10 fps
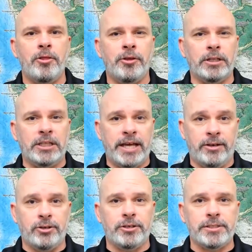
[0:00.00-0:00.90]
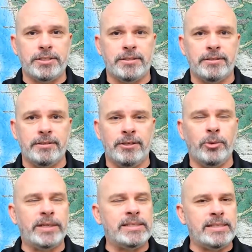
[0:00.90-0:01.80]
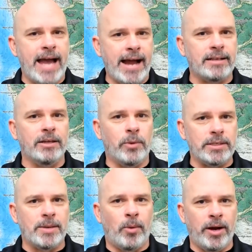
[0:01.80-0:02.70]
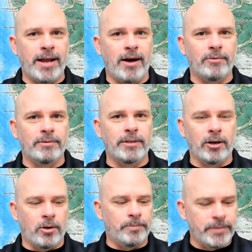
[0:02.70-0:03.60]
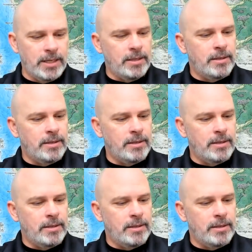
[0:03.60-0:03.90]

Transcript: The lenders knew exactly what to point out they'll go,